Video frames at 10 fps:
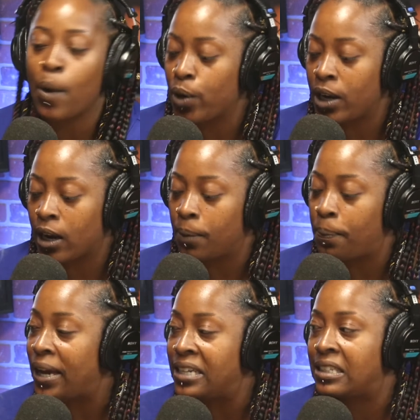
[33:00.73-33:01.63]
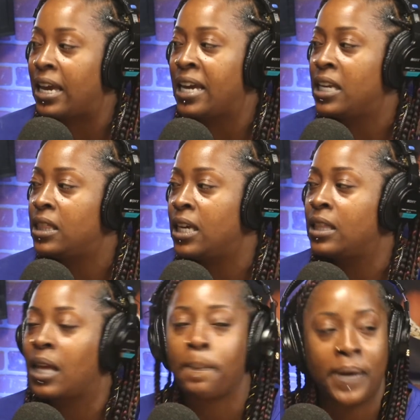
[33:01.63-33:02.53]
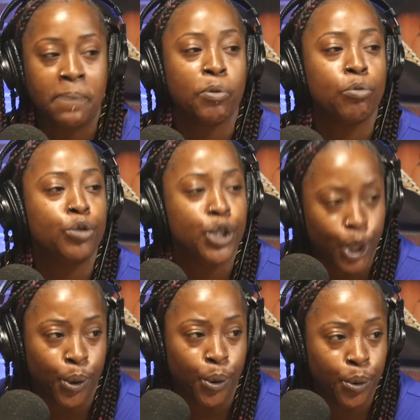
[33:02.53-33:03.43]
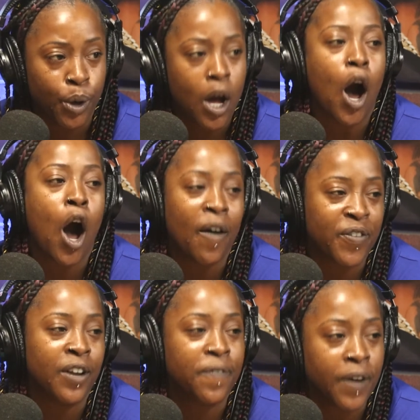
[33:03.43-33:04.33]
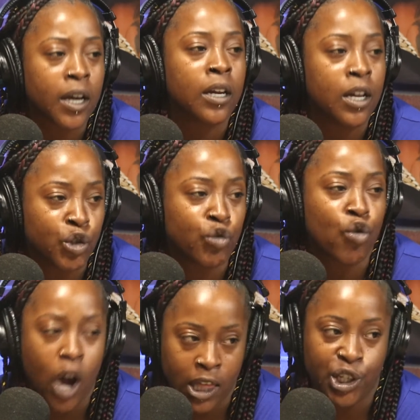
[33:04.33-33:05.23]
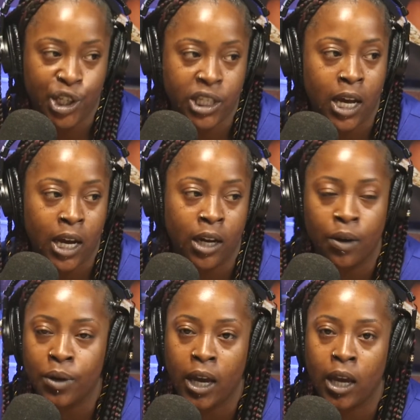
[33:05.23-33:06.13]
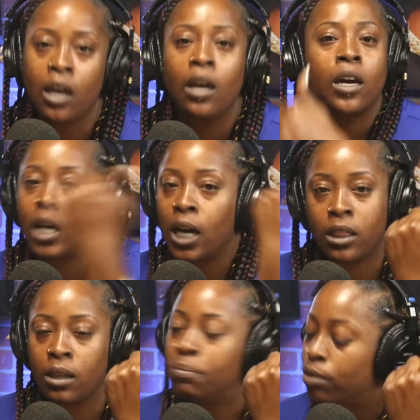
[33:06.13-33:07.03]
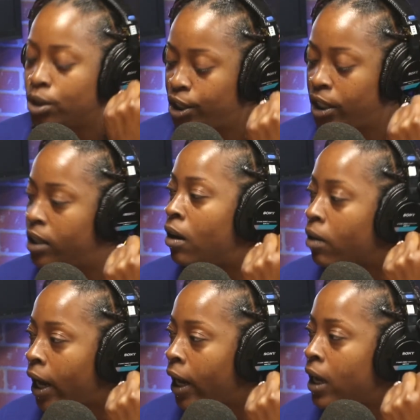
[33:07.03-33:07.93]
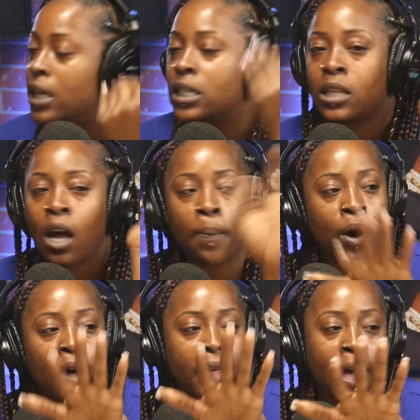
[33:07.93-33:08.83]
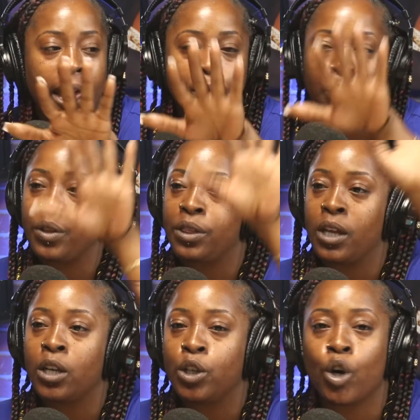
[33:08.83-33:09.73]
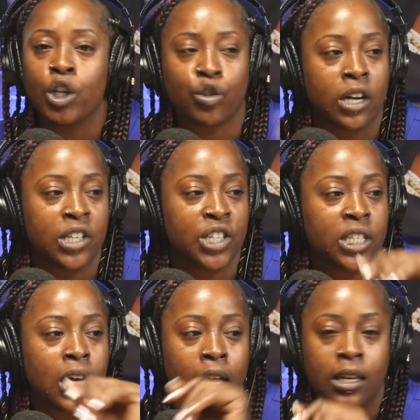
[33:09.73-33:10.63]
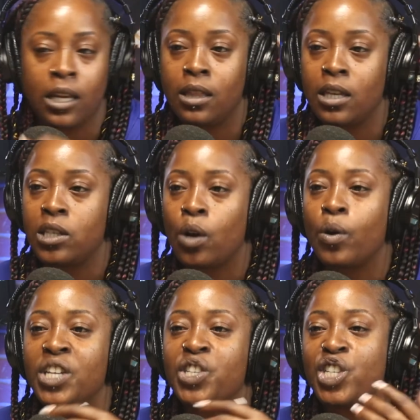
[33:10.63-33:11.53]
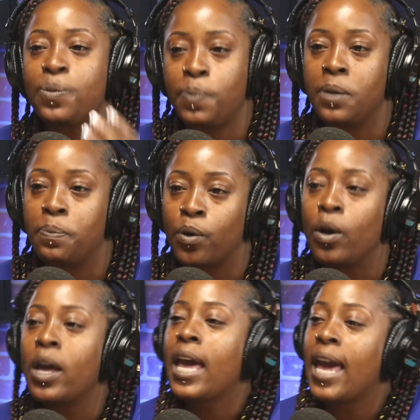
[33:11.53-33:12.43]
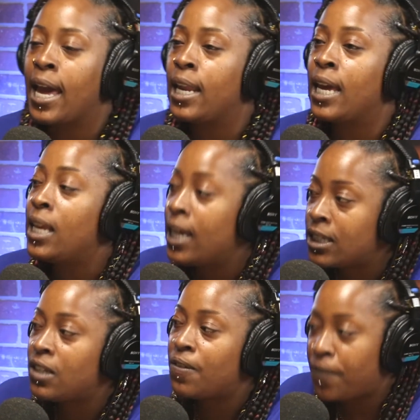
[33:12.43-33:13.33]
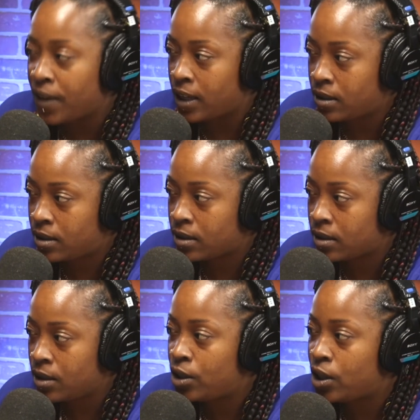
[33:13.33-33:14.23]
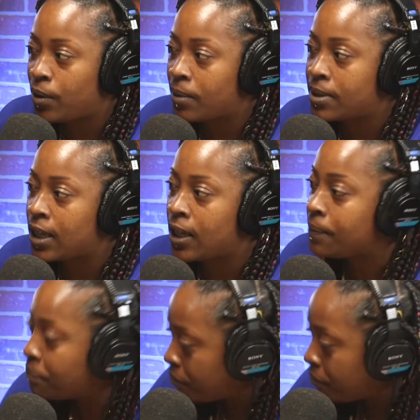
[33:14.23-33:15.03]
and we're not gonna base anything that people do off on a fucking astrology sign. Okay, cut the bullshit. Okay, mm-hmm. stop all that. Uh, your astrology sign did this. No, it's just people. And in his defense, you see what I'm saying? Yeah, he's